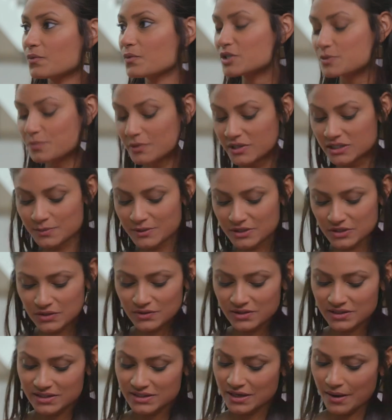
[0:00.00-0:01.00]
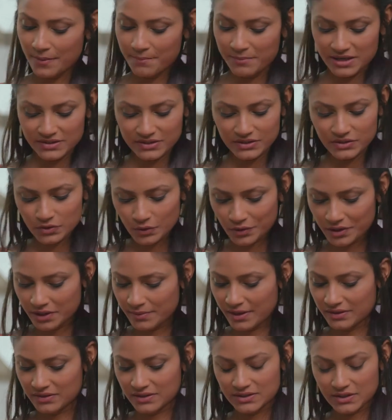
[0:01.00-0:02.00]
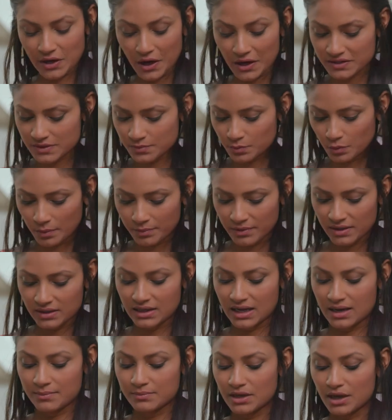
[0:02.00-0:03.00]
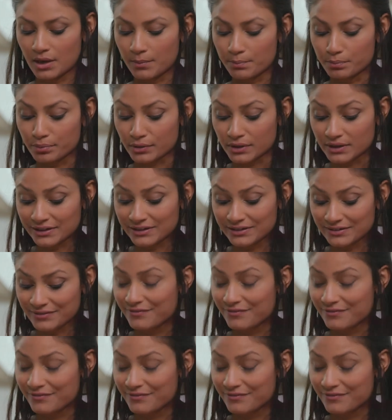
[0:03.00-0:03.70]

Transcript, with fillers: Which brings me to this amazing story about this awesome woman named Abril